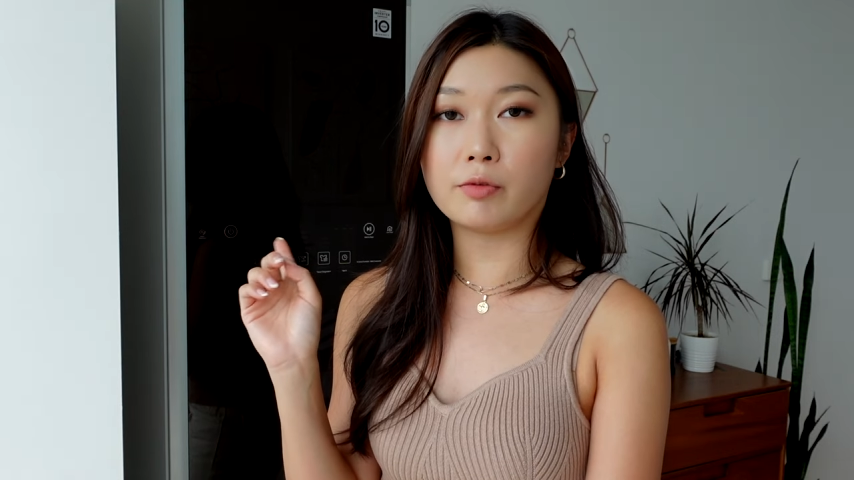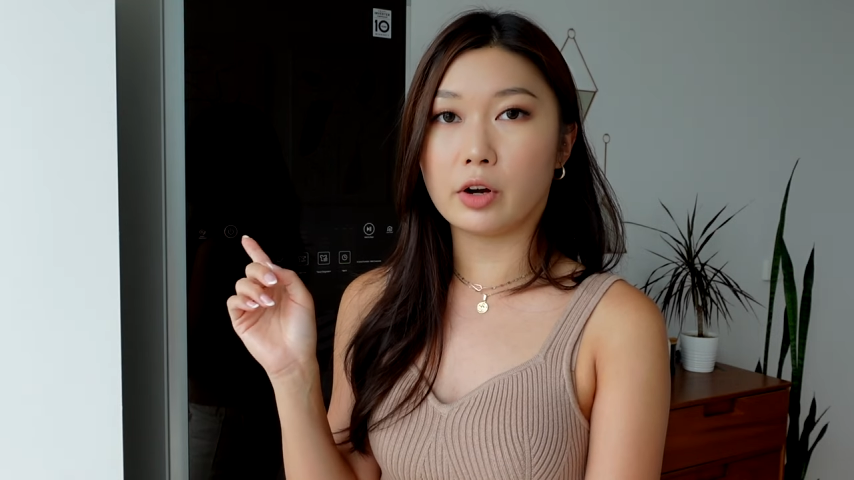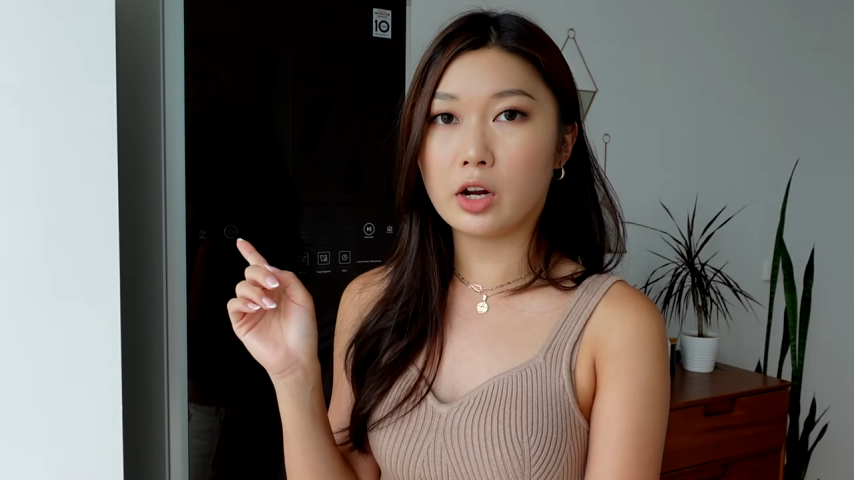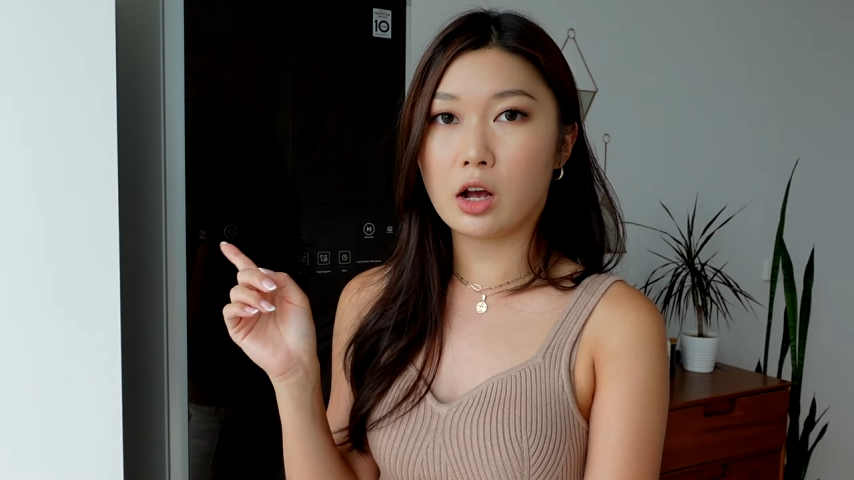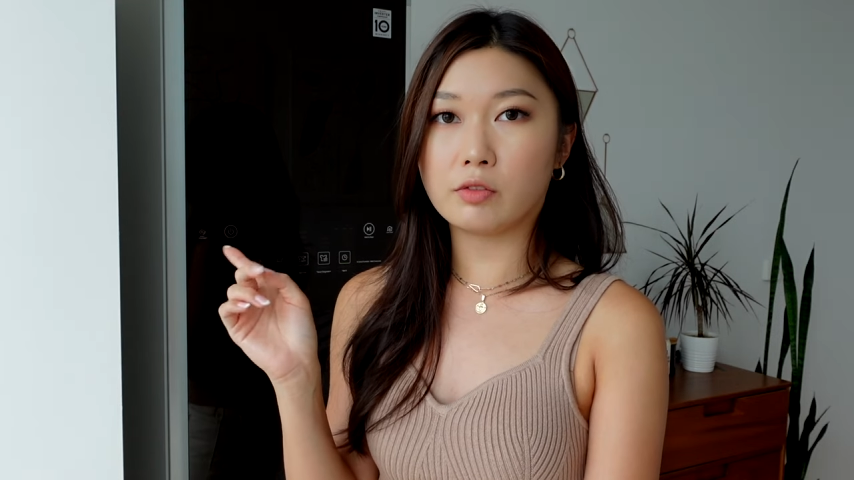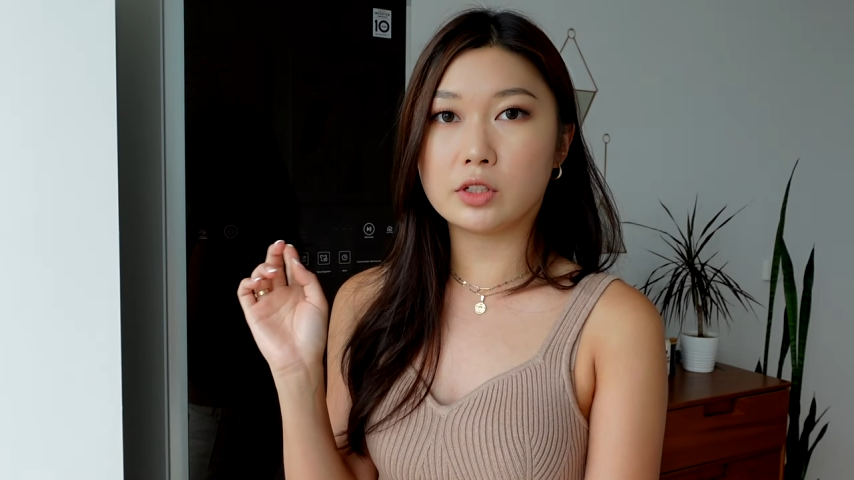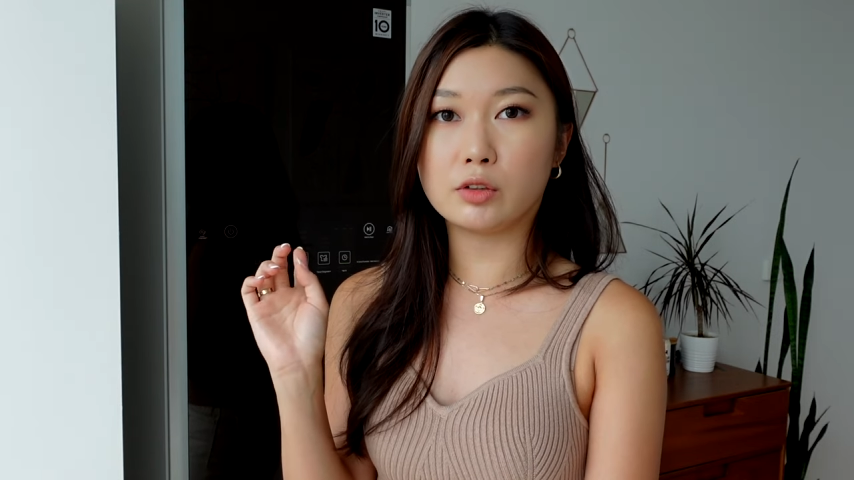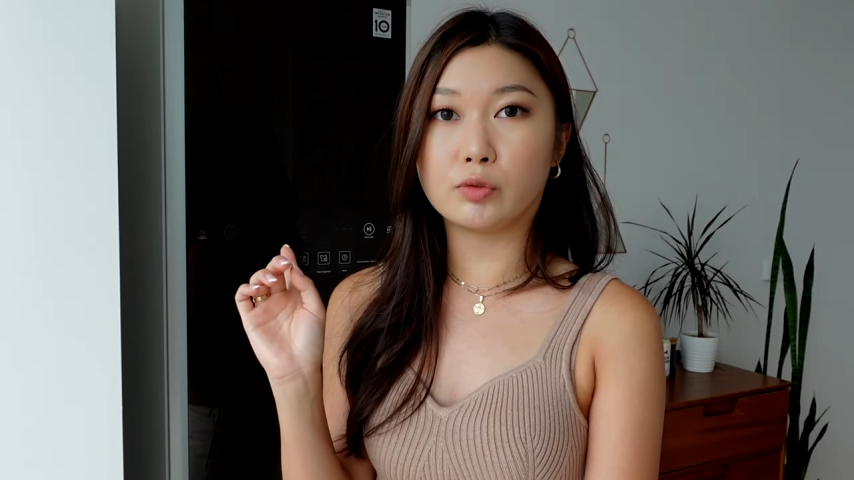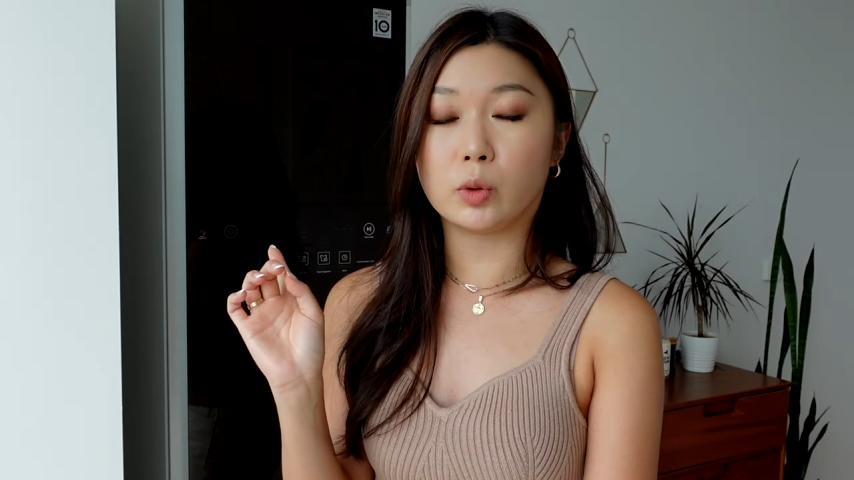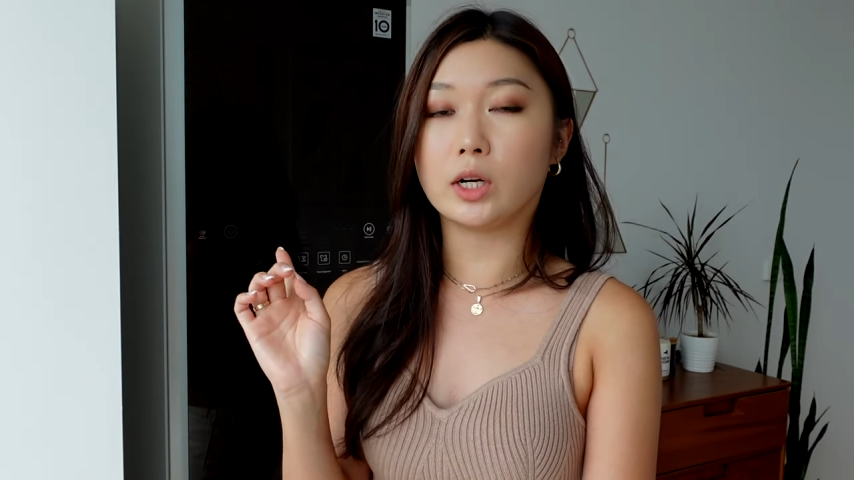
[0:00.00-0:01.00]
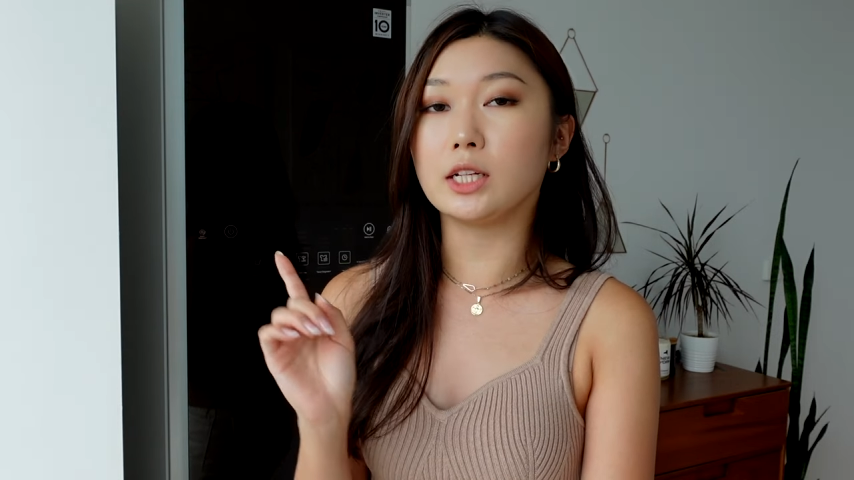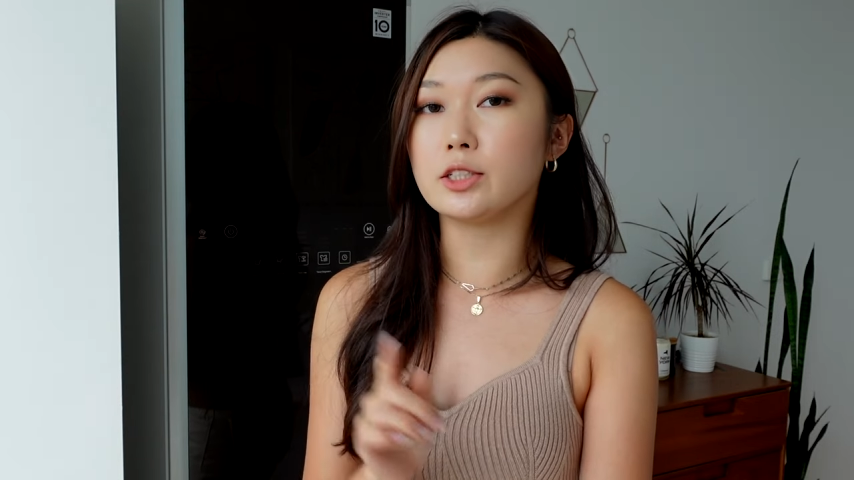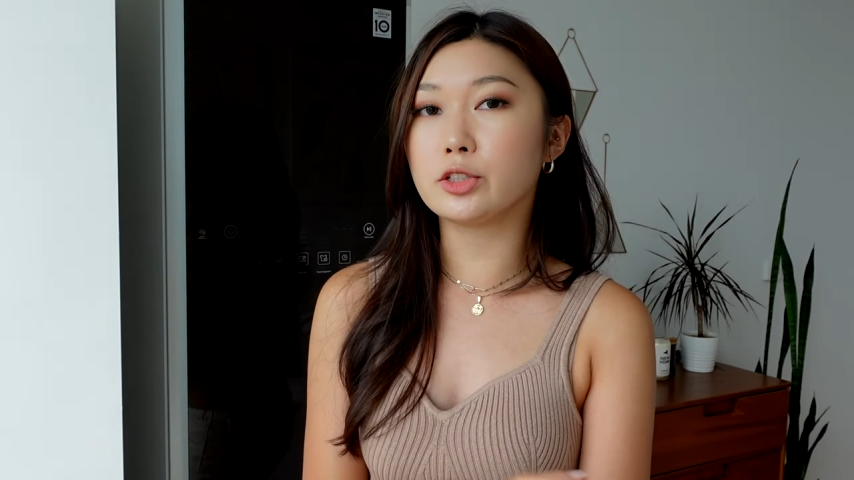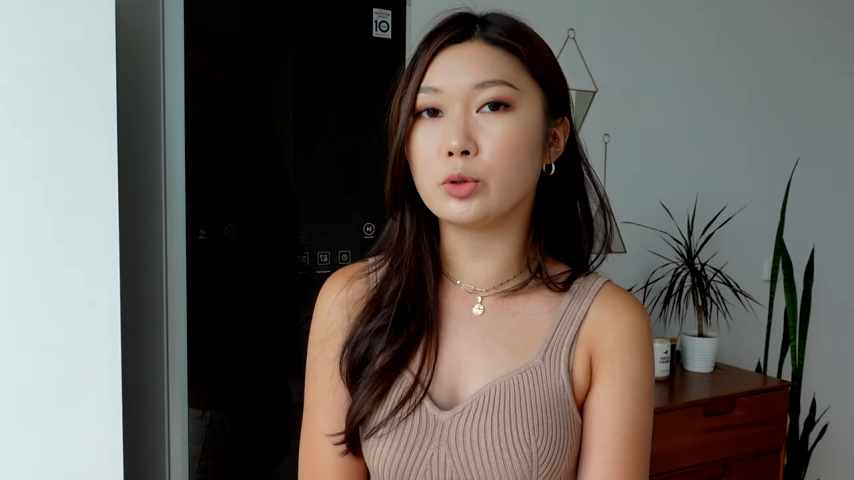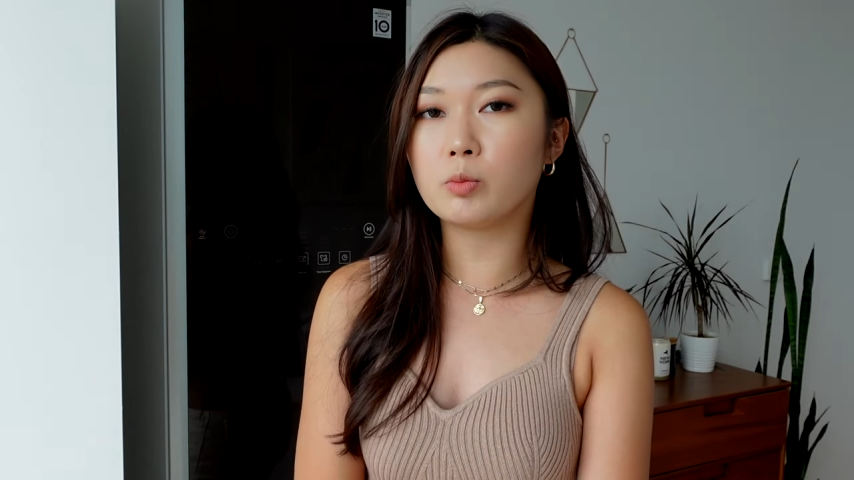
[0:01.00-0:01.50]
very often for his
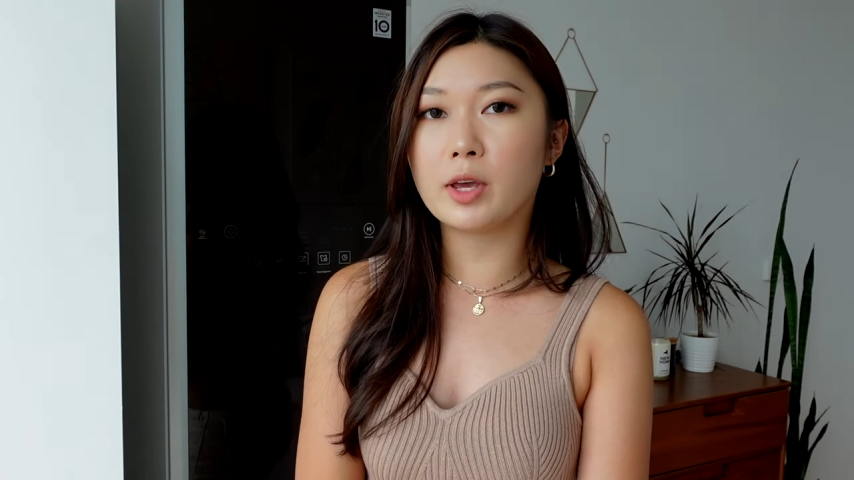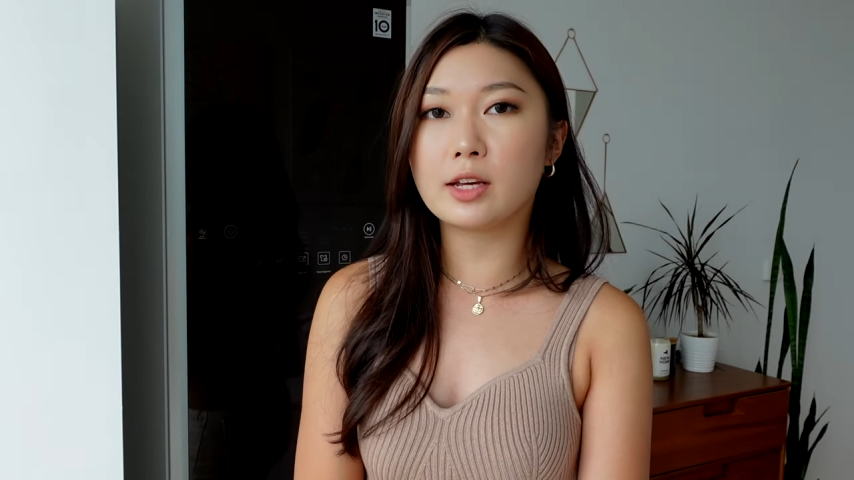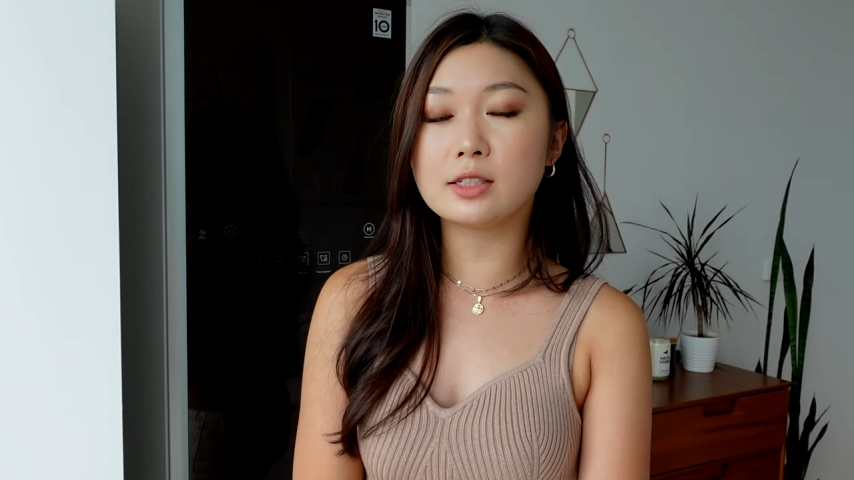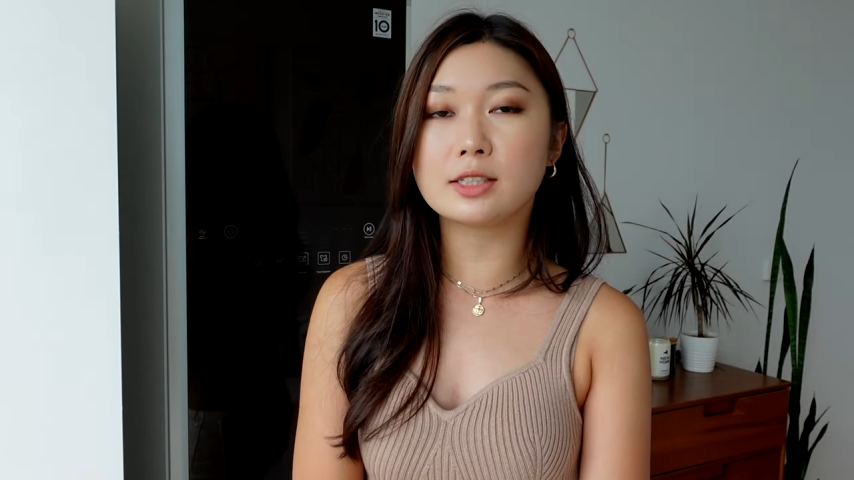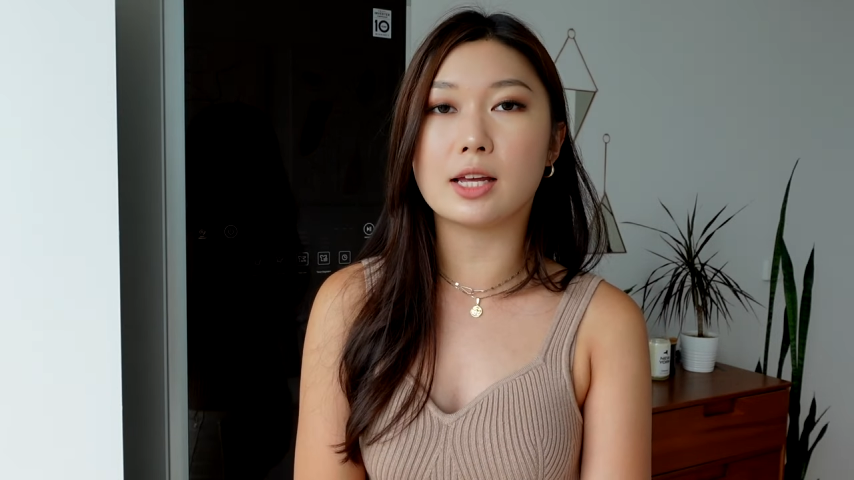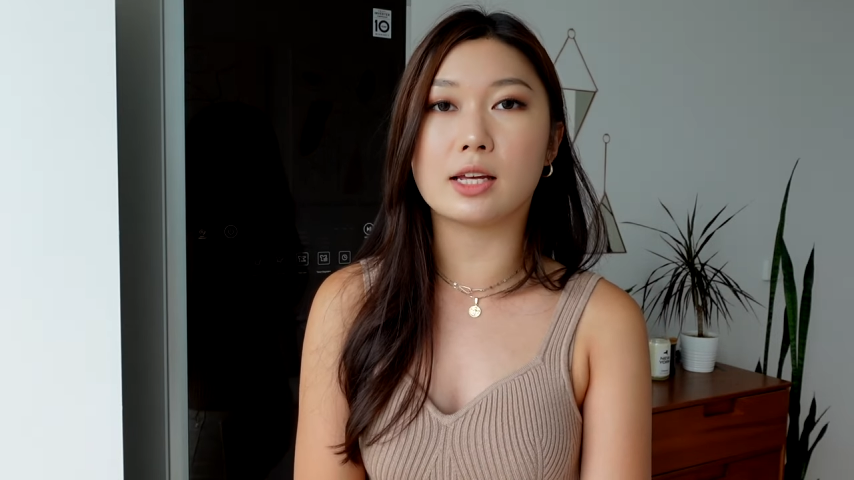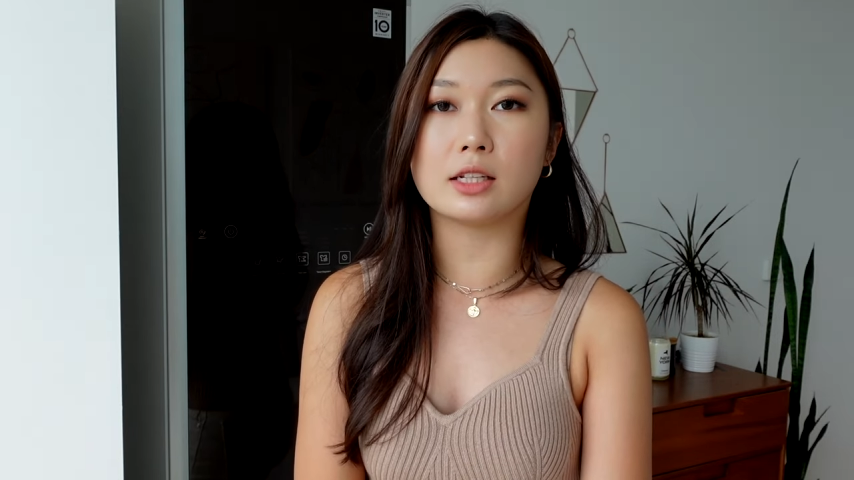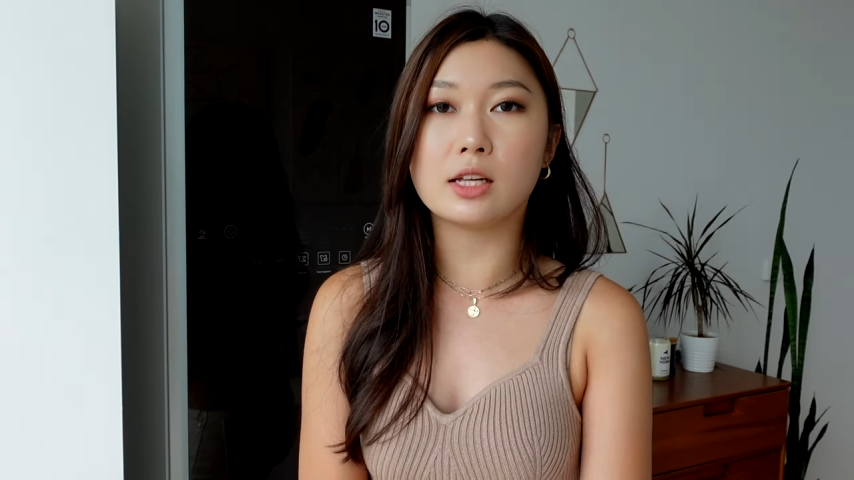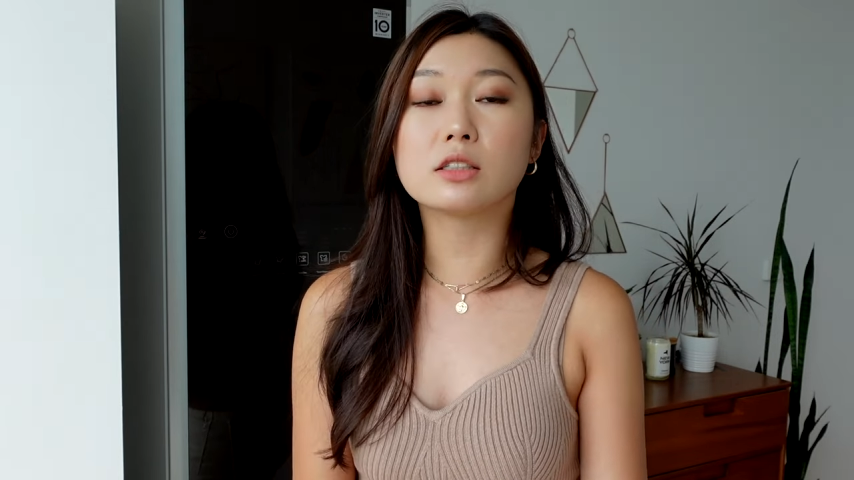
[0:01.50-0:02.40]
suit pants and